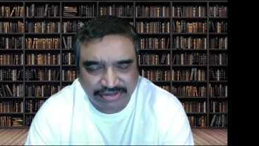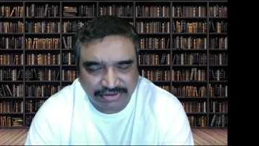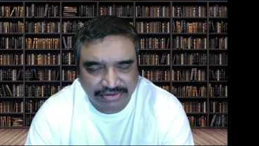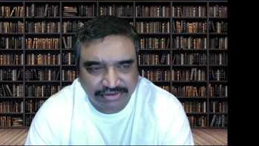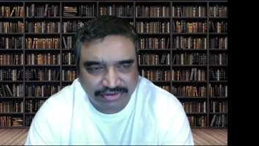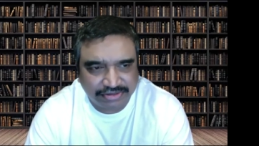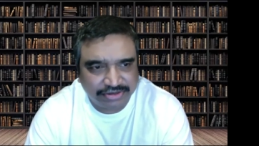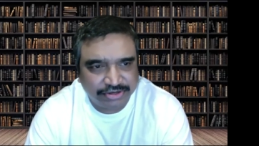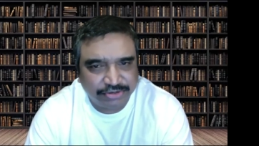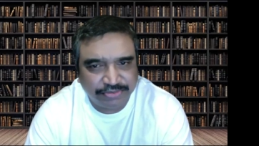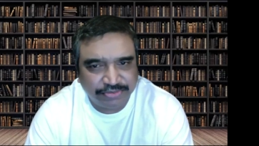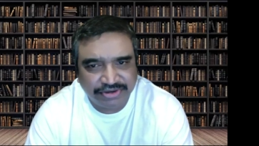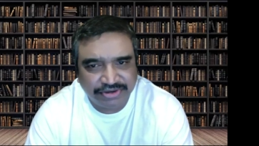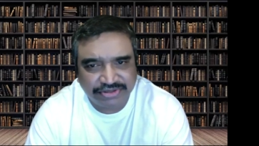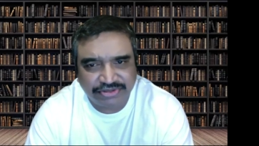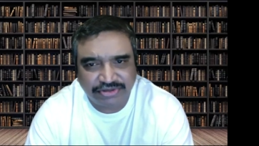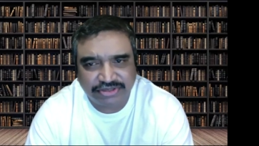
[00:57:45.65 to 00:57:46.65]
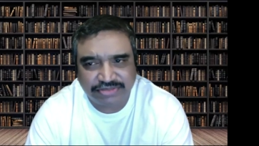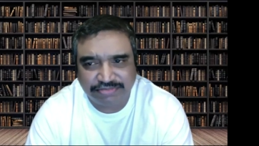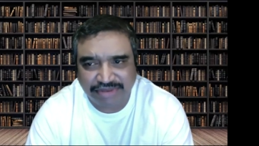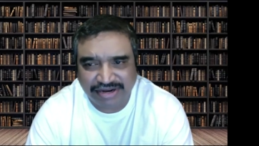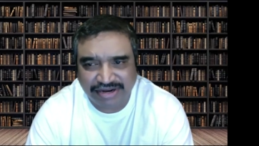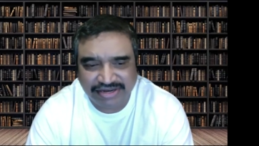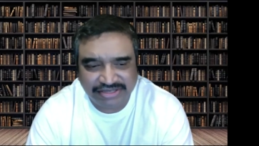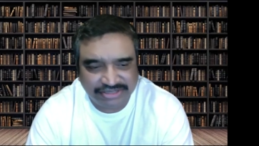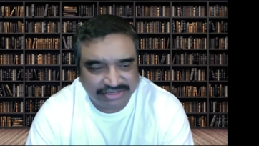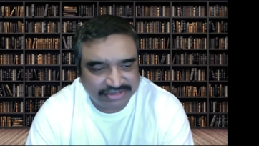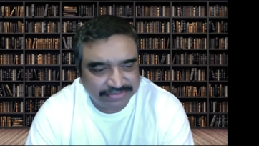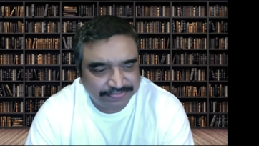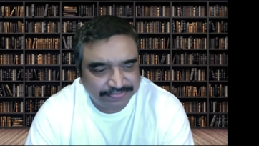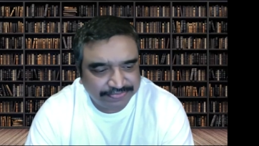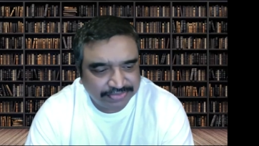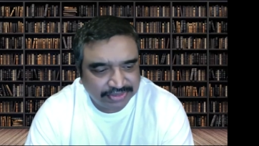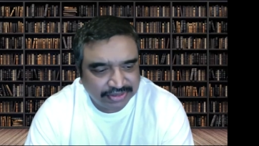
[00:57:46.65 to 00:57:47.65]
the human resource manager,
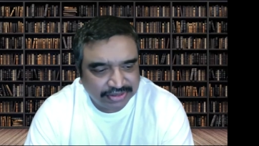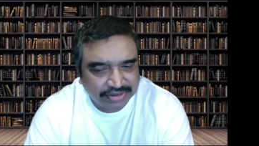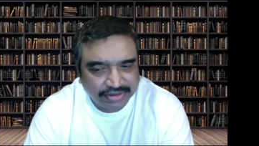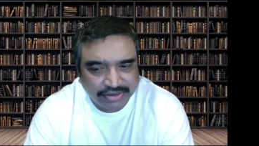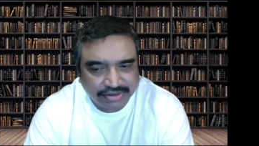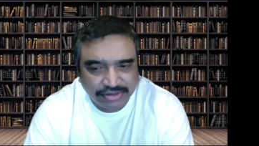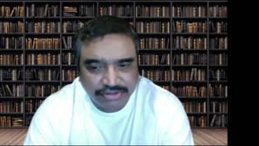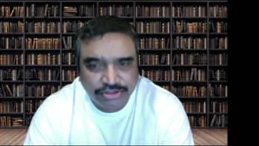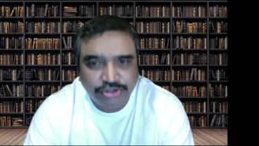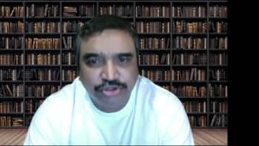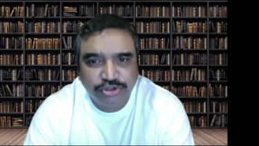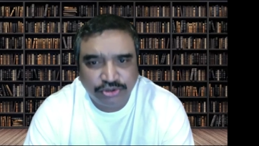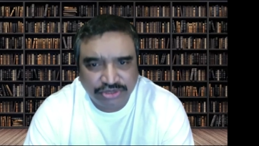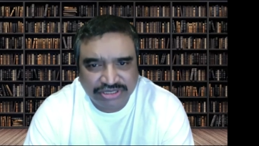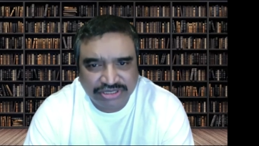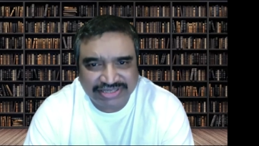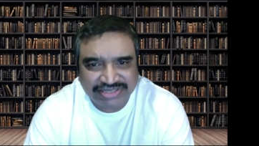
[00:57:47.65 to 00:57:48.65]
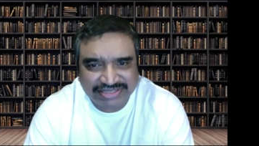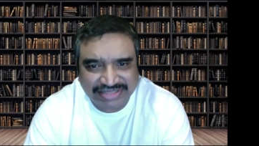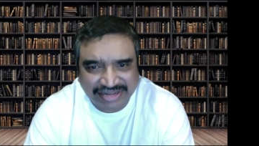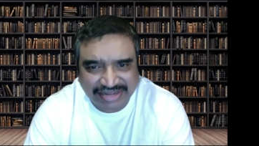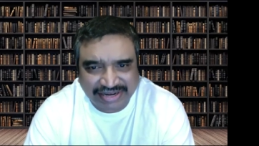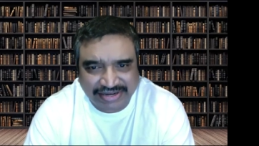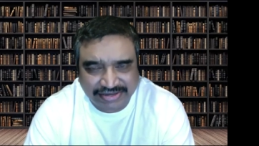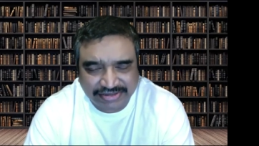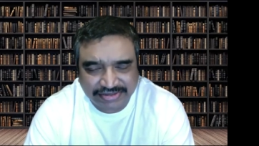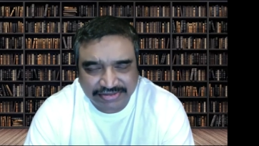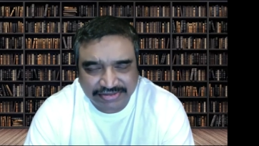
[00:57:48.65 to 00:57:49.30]
to do just that.